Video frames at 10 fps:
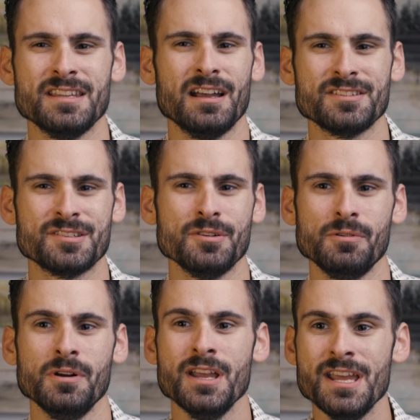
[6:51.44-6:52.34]
not
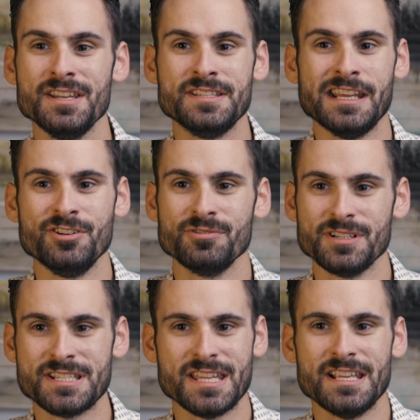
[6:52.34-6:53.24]
so
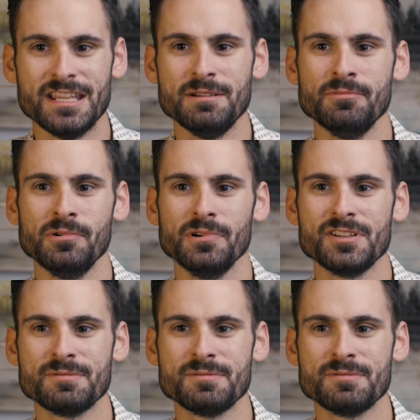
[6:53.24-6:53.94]
dangerous thing anymore.